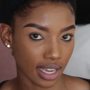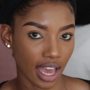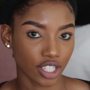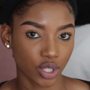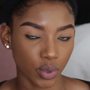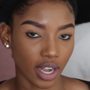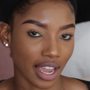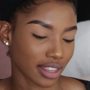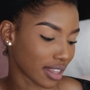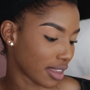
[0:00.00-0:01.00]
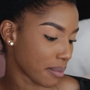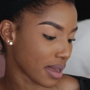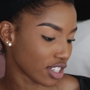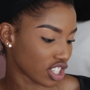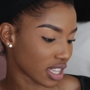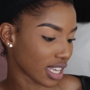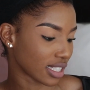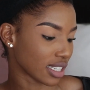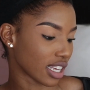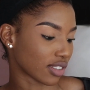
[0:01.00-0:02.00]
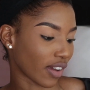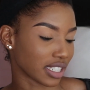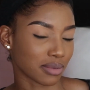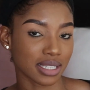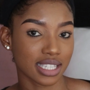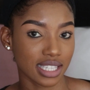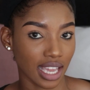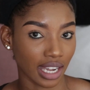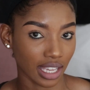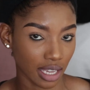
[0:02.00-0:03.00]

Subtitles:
I do like that they mentioned that it has vitamin C and E,